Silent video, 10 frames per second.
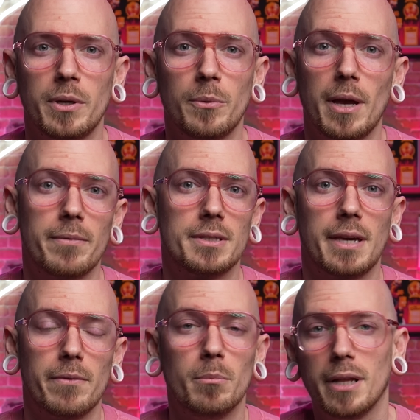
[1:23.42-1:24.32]
here we
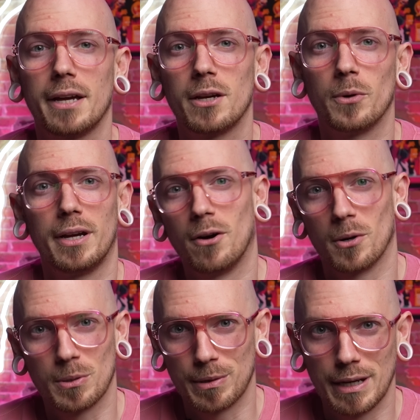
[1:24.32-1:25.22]
obviously have a black and gray
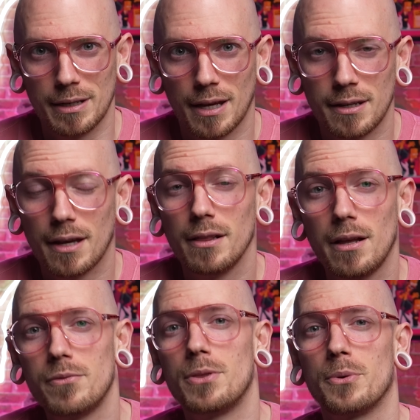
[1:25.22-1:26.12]
heart grenade, and I
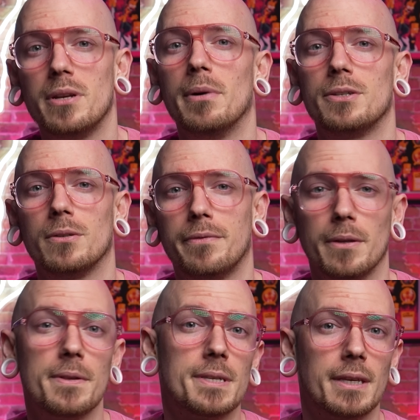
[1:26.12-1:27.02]
love the three-dimensional
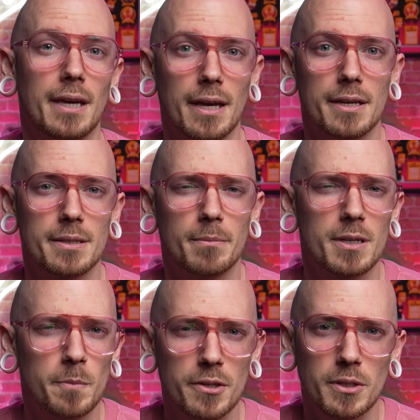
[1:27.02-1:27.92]
feel this thing has,
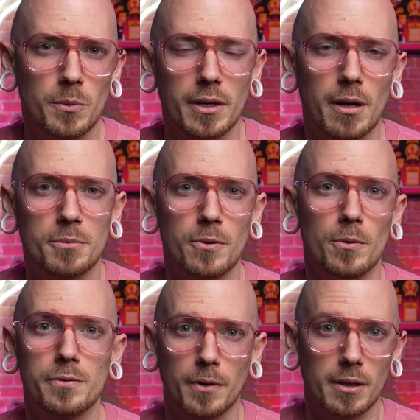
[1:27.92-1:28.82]
especially when it comes to
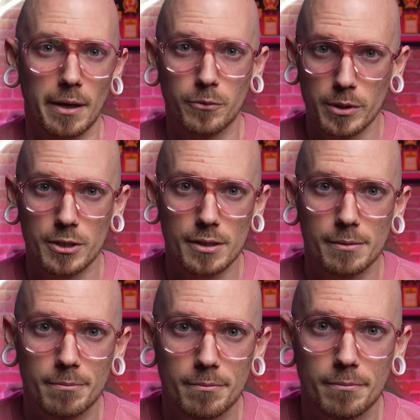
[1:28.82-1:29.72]
those front left
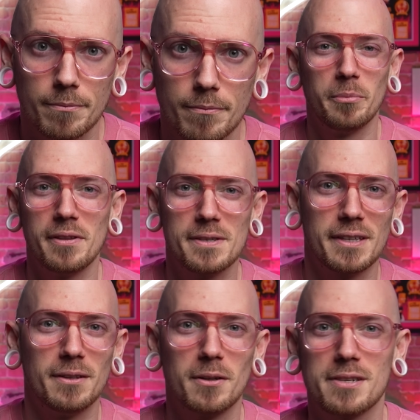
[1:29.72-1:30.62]
ridges. Ryan told me
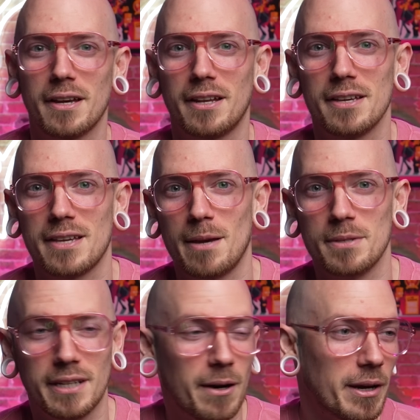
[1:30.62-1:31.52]
this thing looks like it has
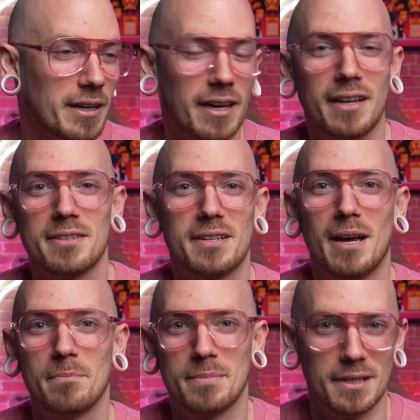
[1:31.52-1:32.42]
abs and now I can't
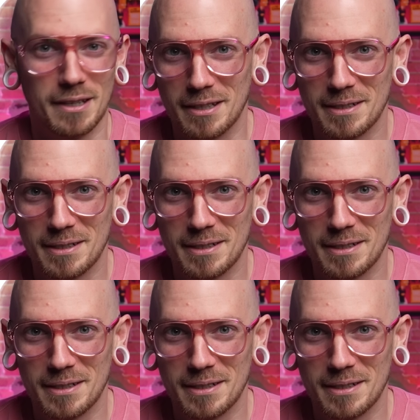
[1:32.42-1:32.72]
stop seeing